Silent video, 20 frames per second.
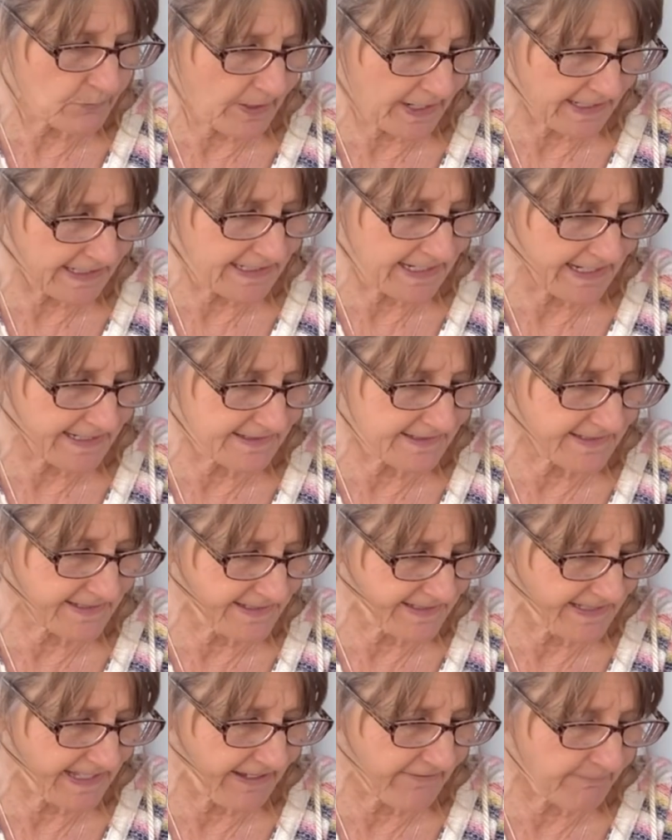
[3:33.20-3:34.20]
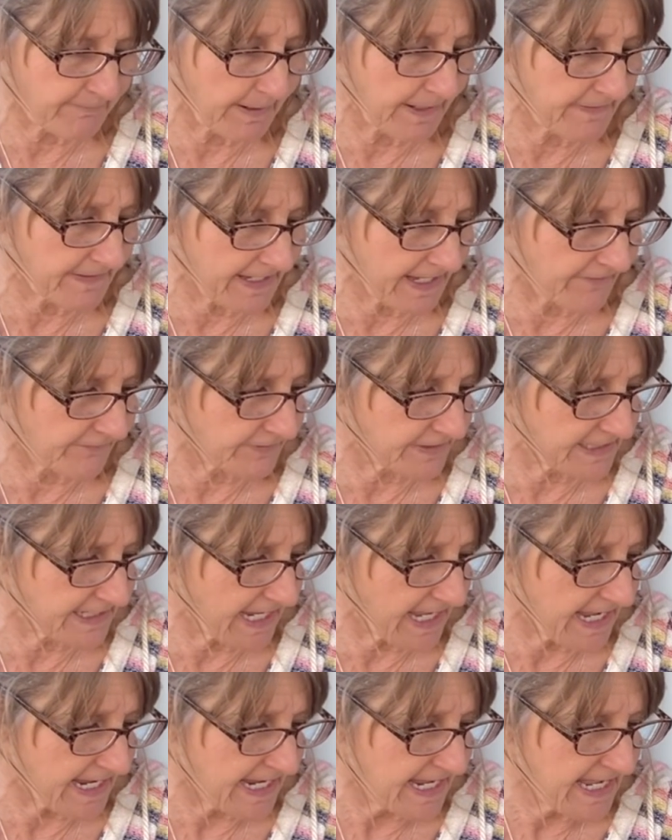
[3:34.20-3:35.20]
recognized as safe by the
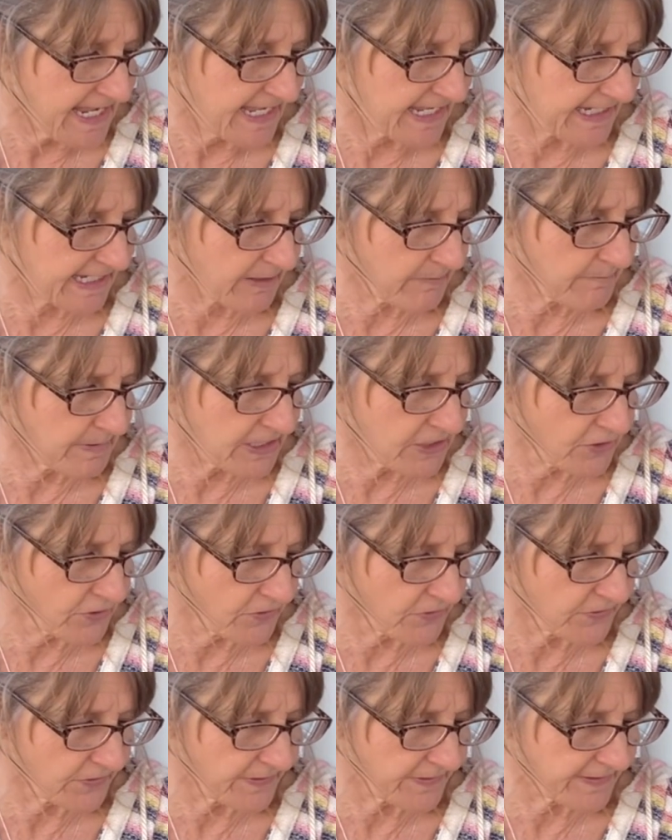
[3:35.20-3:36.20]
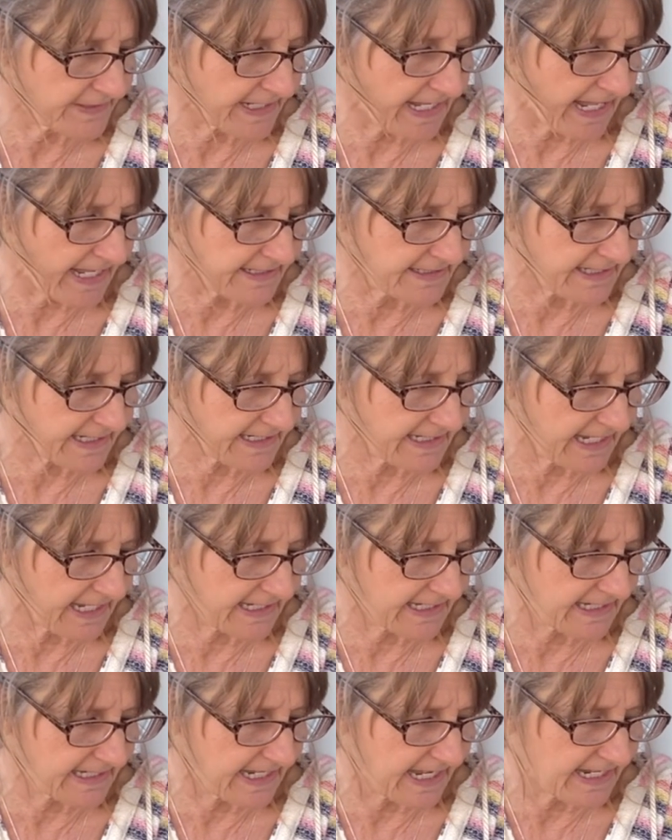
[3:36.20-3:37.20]
FDA. It can be used as an
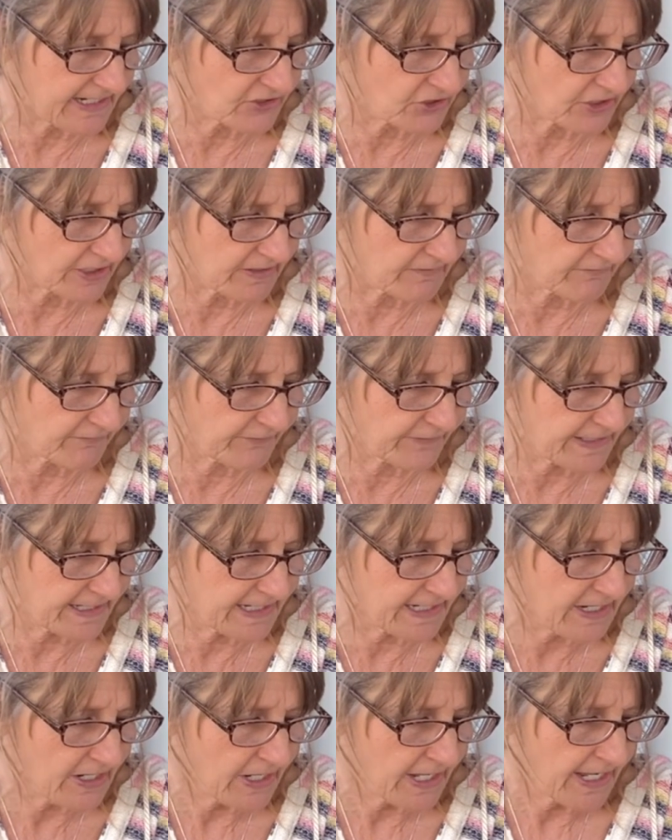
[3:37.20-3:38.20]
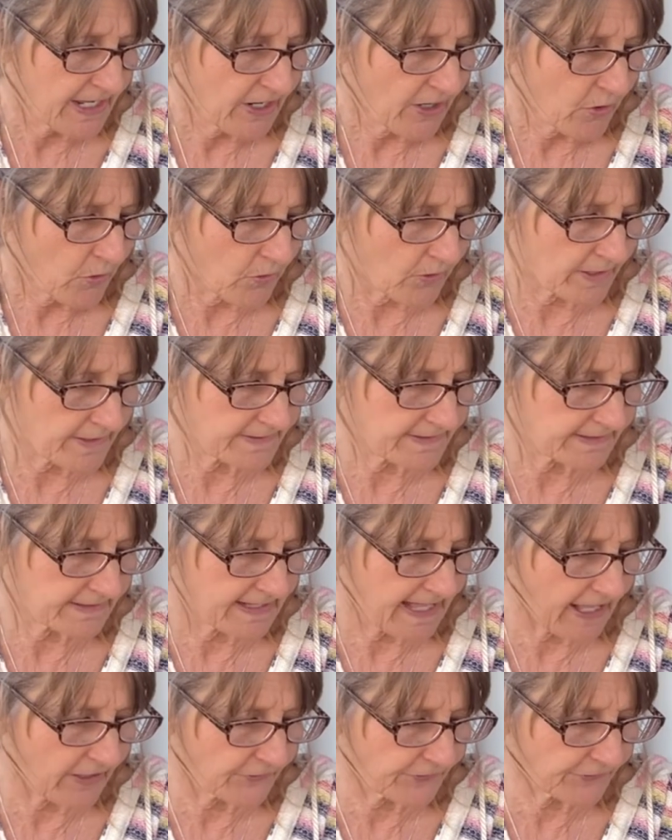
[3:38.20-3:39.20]
anti-caking agent in feed or as a
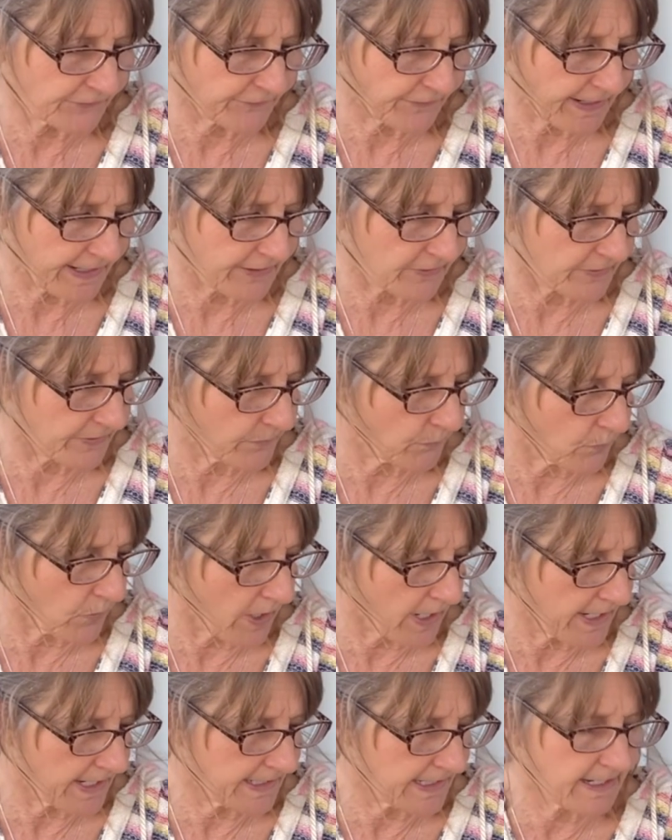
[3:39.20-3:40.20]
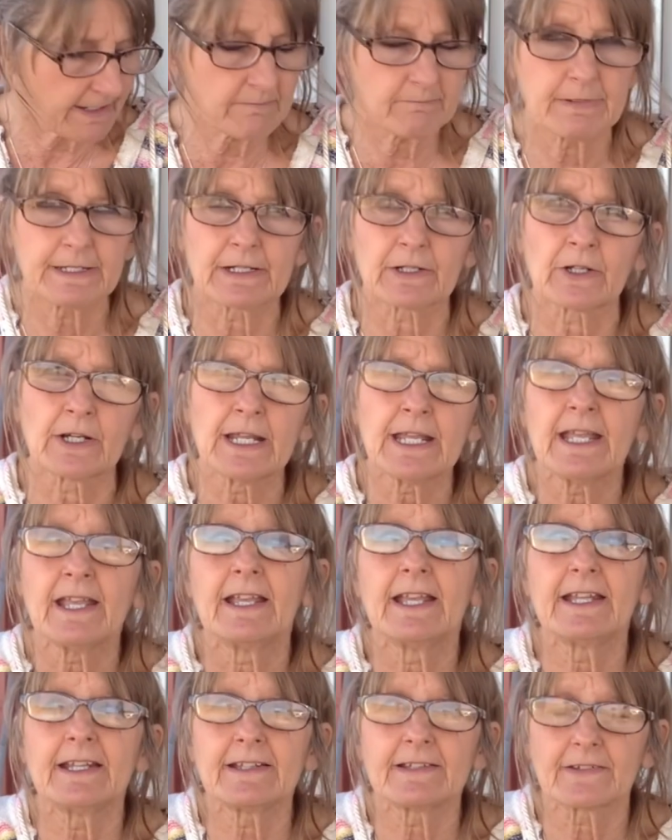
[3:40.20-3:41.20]
calcifier in wine and beer.
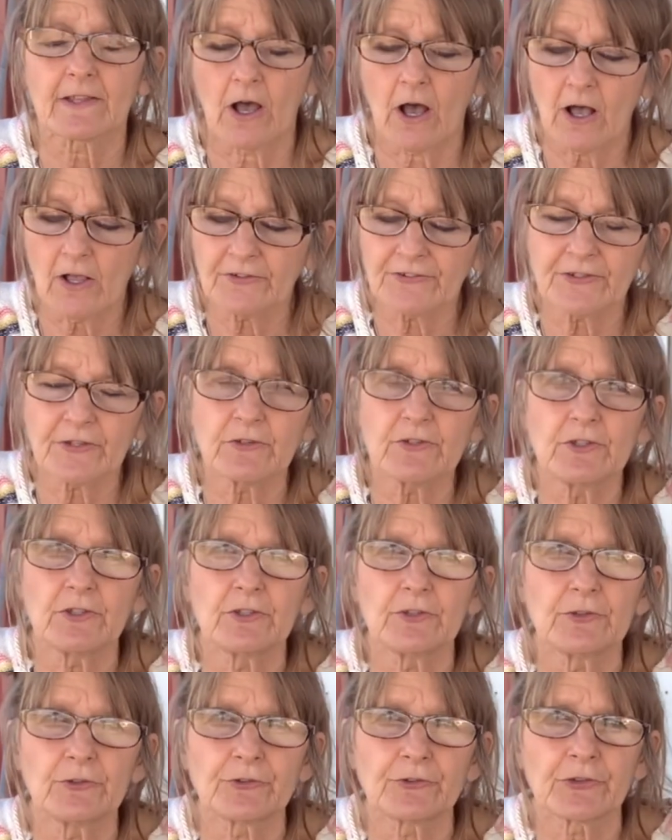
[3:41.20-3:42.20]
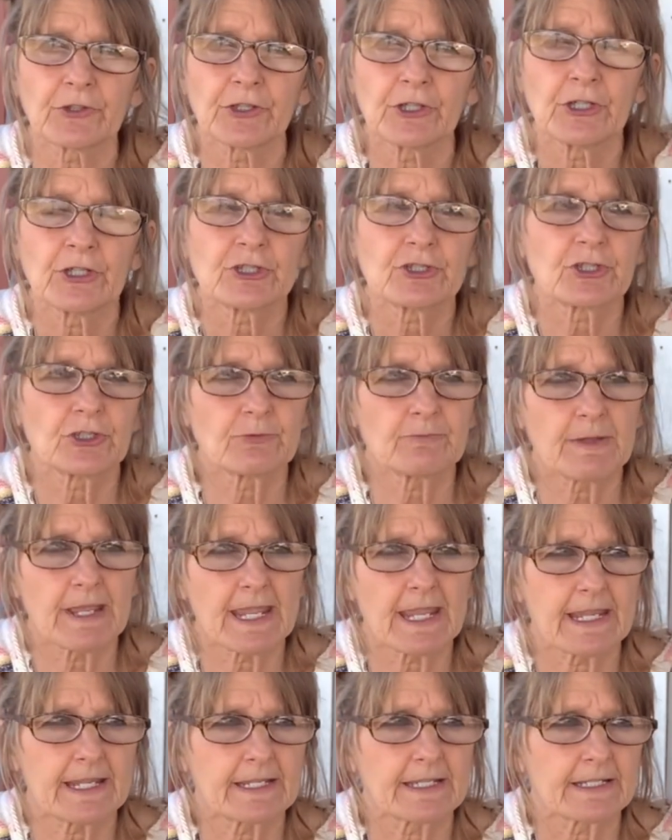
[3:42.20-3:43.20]
It is also used to
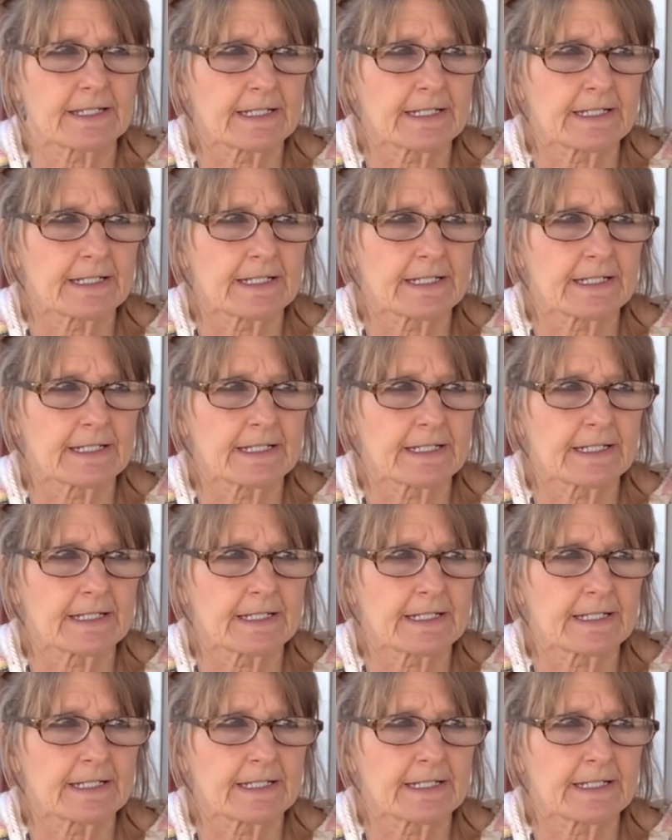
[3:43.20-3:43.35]
make,